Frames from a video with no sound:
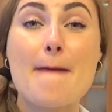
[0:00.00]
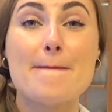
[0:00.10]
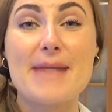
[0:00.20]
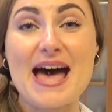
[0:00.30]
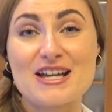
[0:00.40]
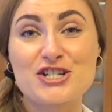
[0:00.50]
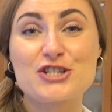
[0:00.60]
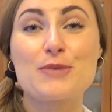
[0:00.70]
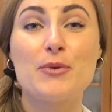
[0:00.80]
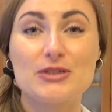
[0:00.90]

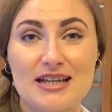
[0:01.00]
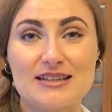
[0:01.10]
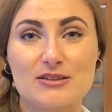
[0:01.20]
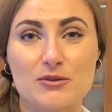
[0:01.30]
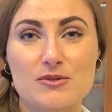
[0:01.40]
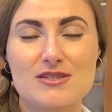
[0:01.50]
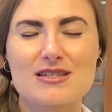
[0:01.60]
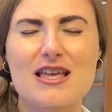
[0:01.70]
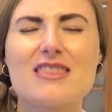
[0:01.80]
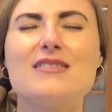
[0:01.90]
Mashed
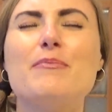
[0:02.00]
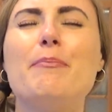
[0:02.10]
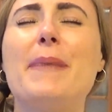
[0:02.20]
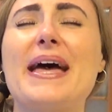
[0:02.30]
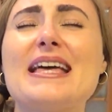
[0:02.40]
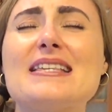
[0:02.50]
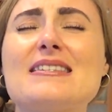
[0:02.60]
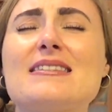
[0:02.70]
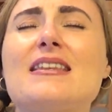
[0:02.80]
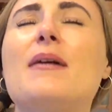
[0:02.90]
potatoes, the
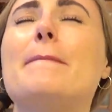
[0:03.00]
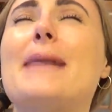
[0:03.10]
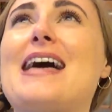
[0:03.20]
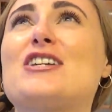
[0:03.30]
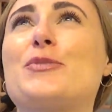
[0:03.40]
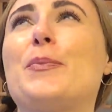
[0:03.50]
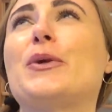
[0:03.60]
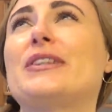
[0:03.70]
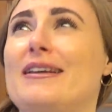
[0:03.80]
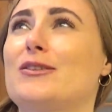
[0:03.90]
best mashed
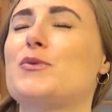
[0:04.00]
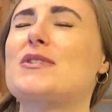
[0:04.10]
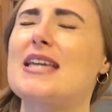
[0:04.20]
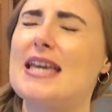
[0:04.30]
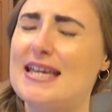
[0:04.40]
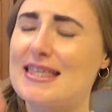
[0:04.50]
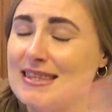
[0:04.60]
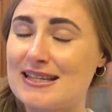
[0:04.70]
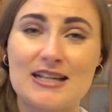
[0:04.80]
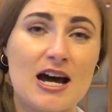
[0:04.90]
potatoes in
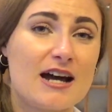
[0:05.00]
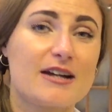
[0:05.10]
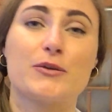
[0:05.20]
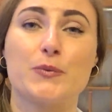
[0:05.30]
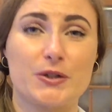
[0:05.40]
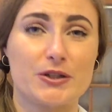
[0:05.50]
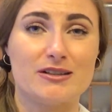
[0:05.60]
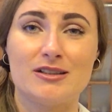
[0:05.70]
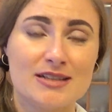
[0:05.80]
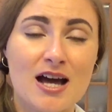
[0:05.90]
the entire
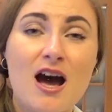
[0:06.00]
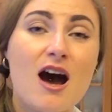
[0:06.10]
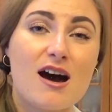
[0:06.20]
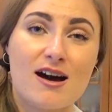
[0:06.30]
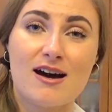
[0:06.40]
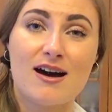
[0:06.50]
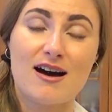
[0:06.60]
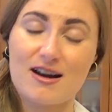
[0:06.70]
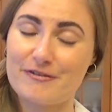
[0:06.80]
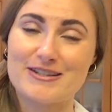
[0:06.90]
world
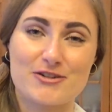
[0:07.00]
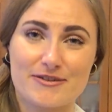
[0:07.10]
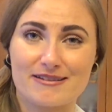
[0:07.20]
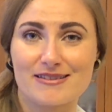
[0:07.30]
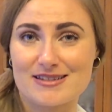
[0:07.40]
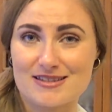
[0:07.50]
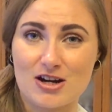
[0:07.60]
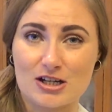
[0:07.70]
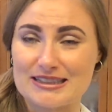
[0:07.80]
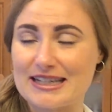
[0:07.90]
are featuring this
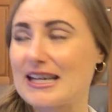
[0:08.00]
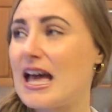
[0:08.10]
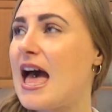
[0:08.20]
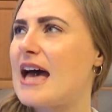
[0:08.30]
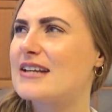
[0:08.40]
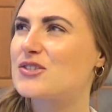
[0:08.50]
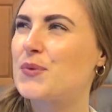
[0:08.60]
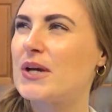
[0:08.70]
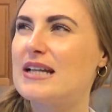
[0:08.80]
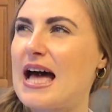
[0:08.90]
garlic, as
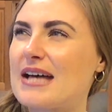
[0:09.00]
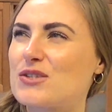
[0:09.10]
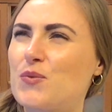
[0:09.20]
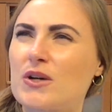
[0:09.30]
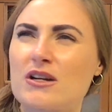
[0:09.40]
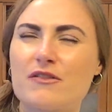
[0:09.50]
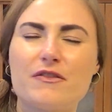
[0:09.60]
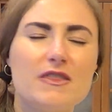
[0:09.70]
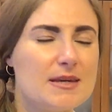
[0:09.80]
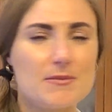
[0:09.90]
well as one
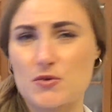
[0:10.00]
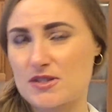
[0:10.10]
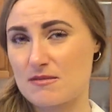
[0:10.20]
of the most